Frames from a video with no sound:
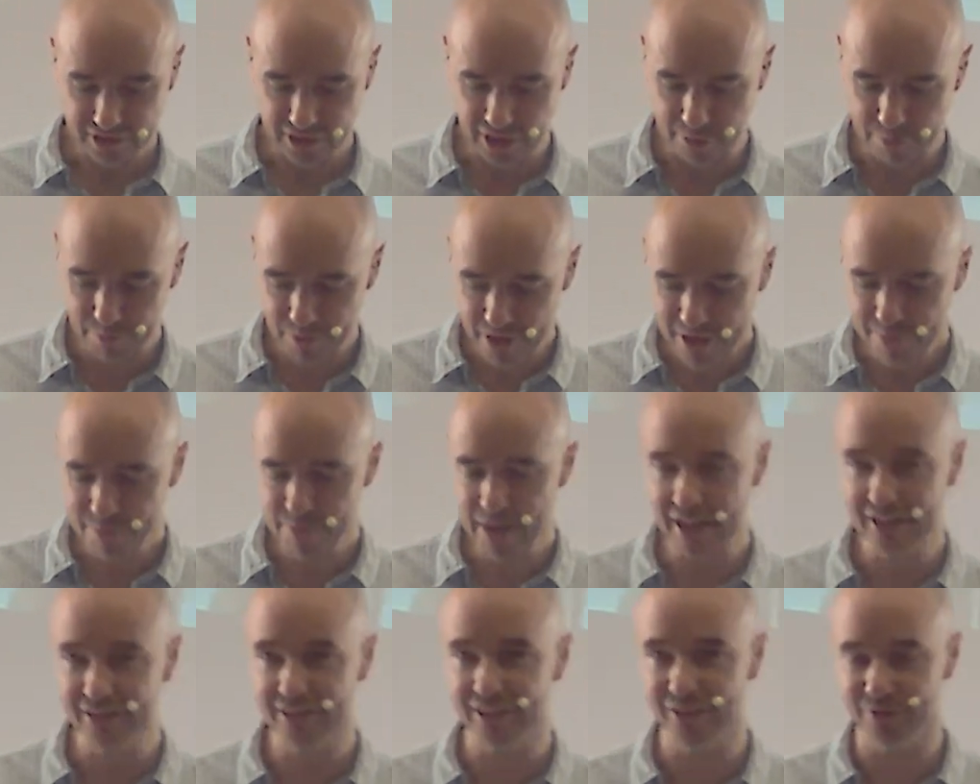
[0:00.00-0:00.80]
So the
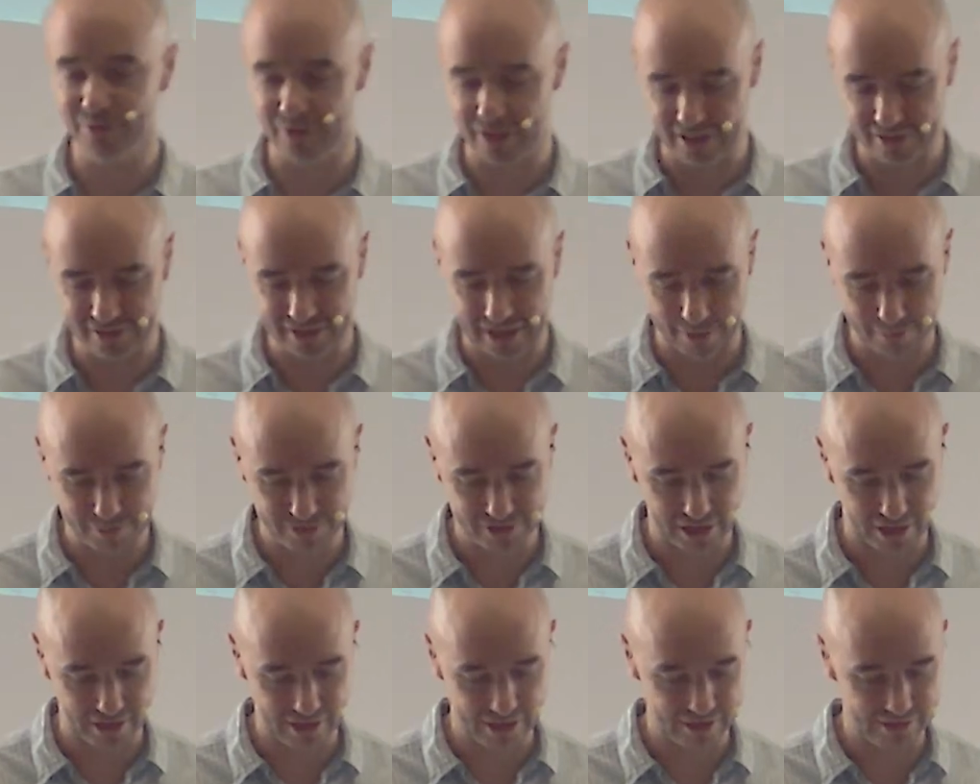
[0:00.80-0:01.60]
big message for this
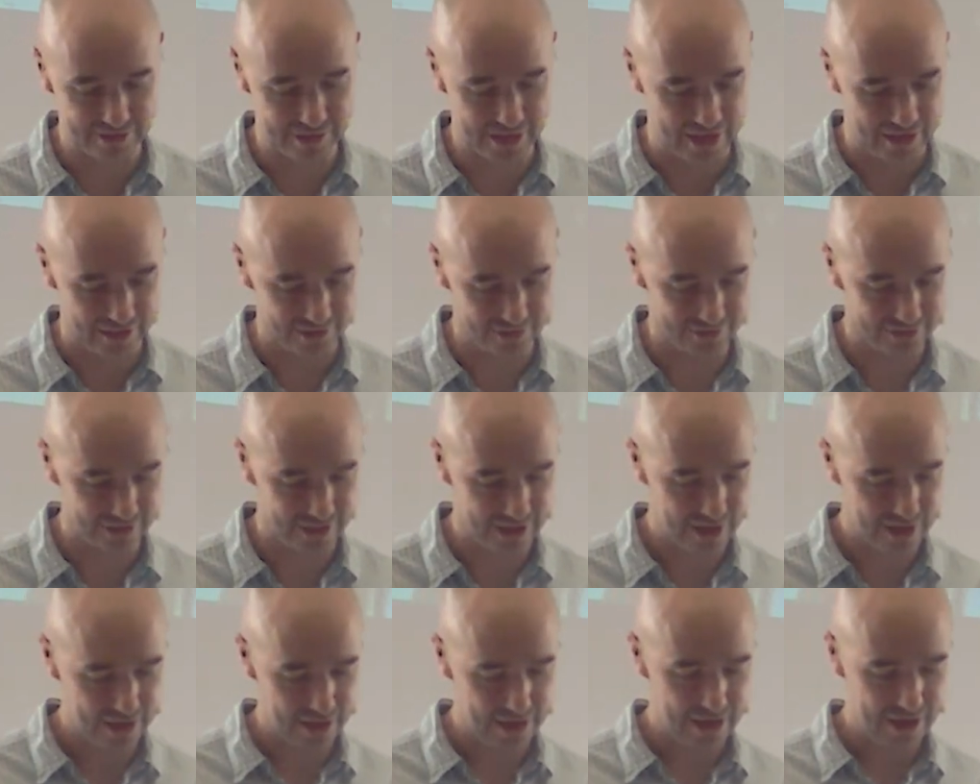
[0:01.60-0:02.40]
episode is this.
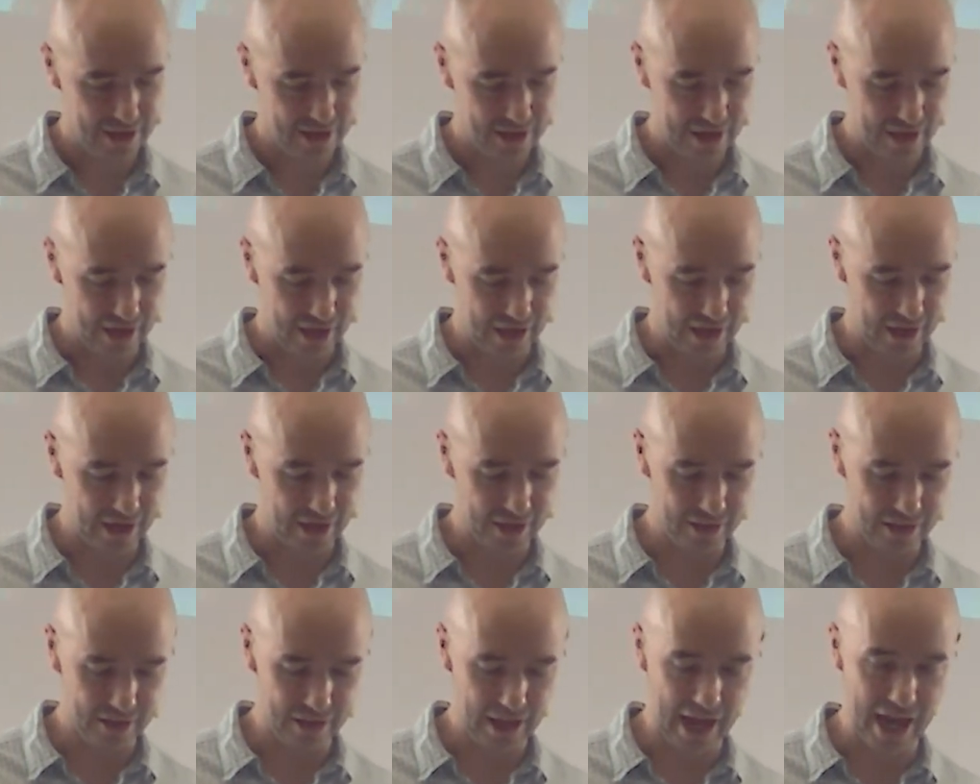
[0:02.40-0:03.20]

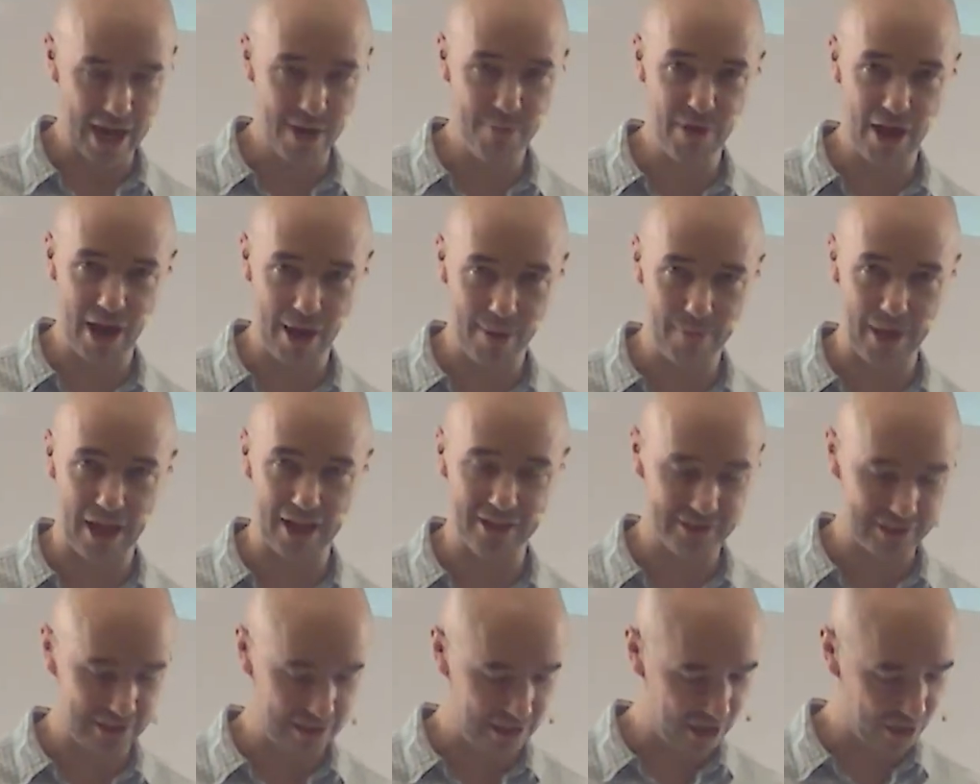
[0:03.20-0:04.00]
Abraham
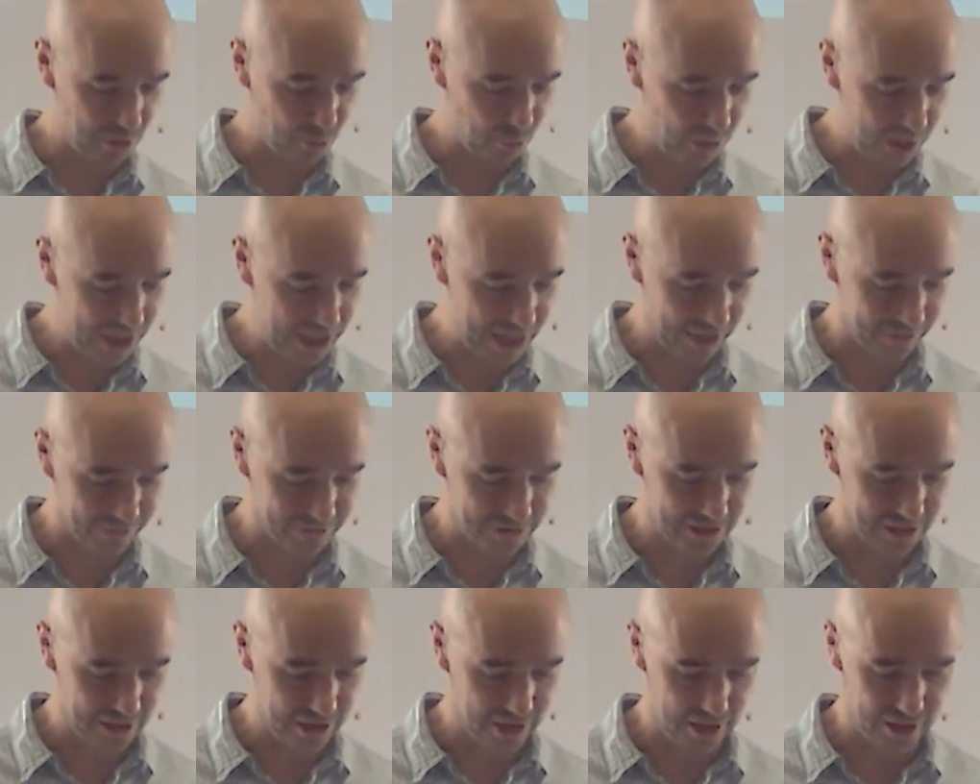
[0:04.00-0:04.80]
has to learn, we
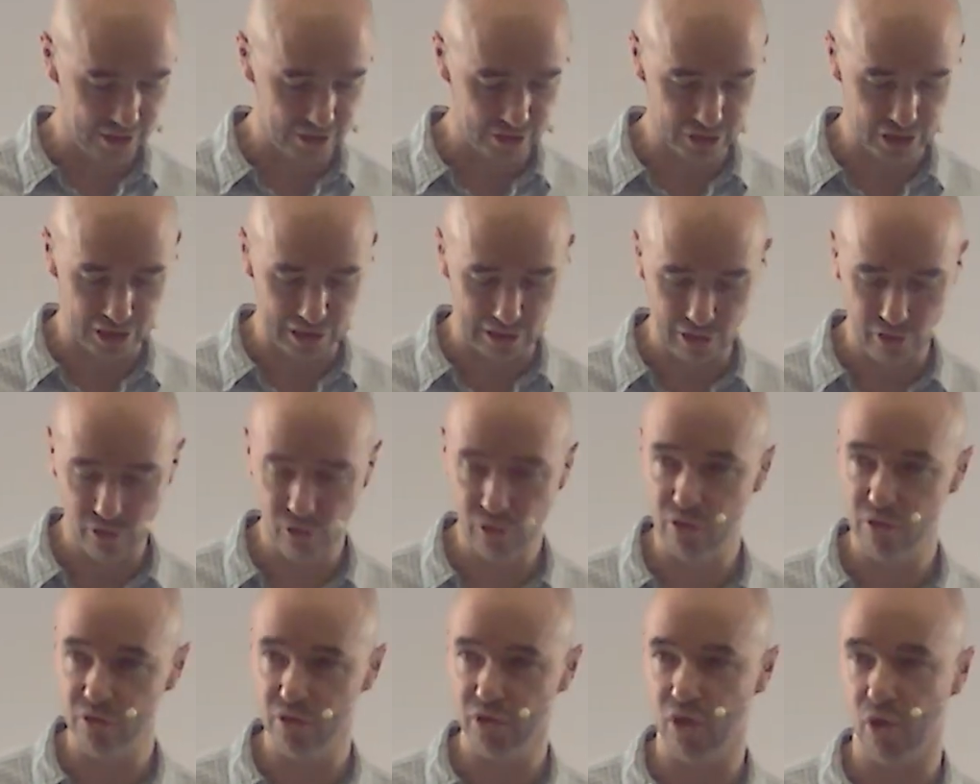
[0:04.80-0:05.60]
have to learn, the
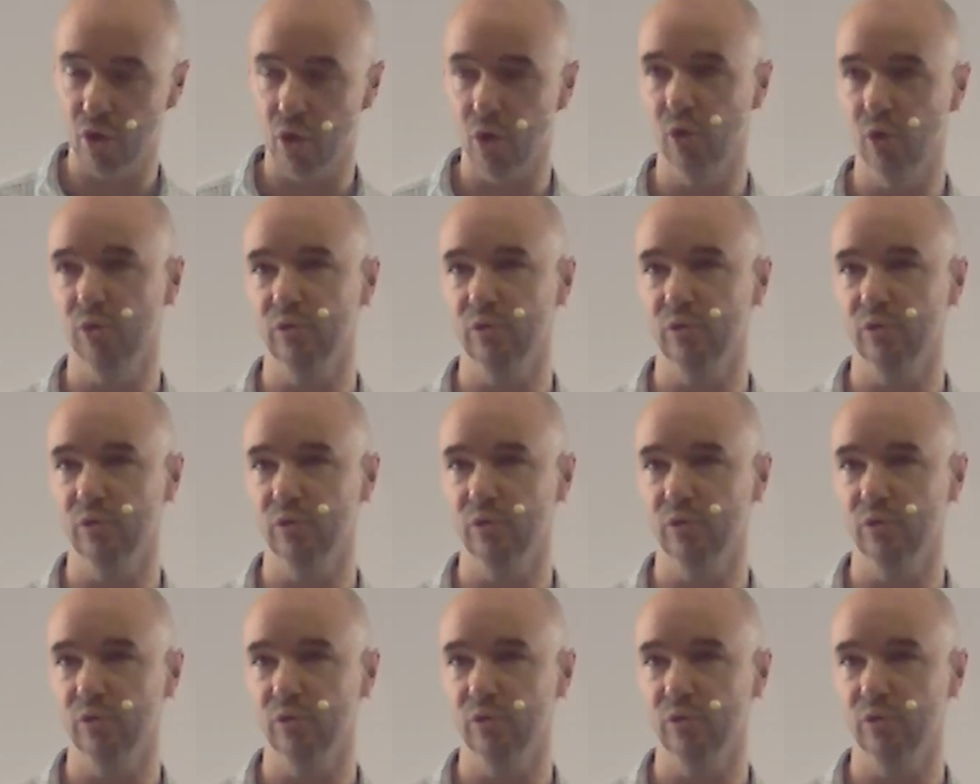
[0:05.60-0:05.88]
Lord